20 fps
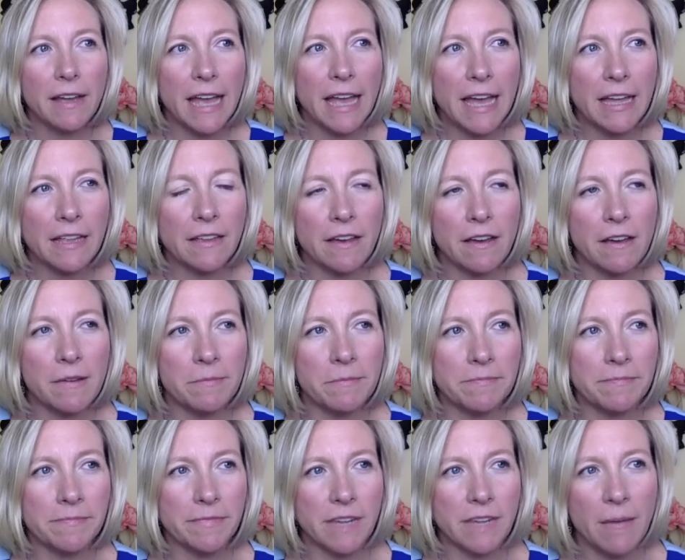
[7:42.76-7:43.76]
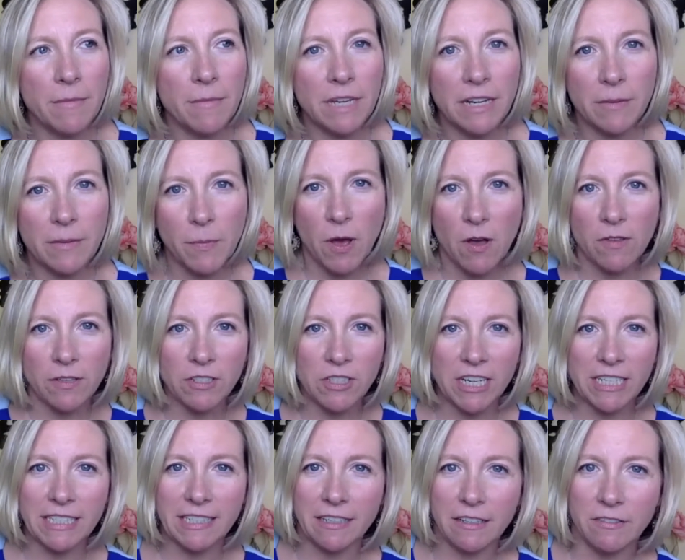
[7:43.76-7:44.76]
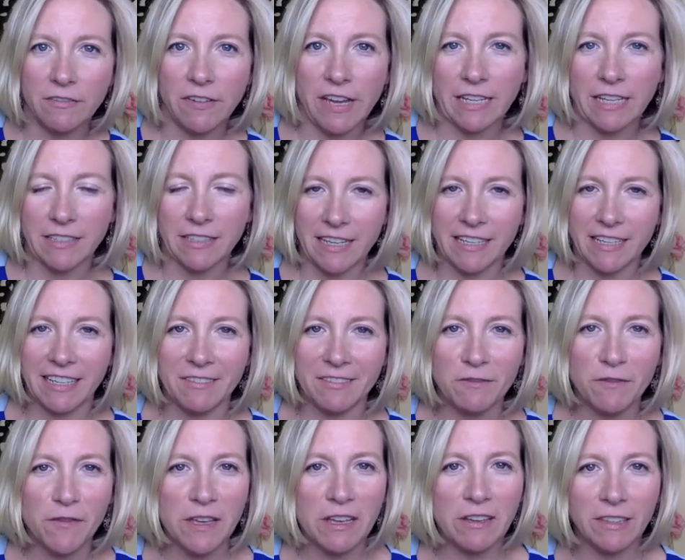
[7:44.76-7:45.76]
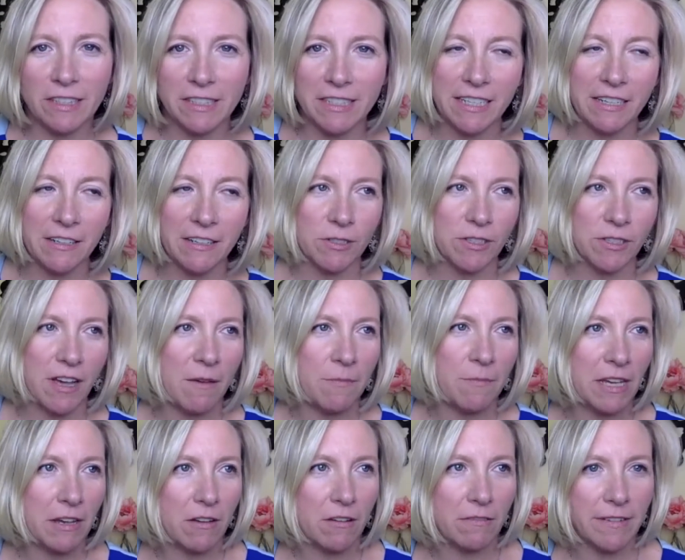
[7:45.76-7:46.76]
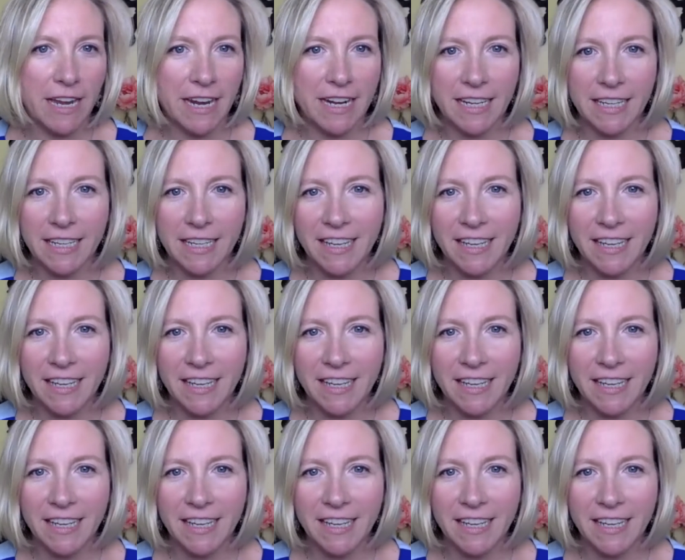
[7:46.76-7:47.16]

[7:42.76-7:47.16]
And I'm going to apologize in advance. I can feel the tears coming already.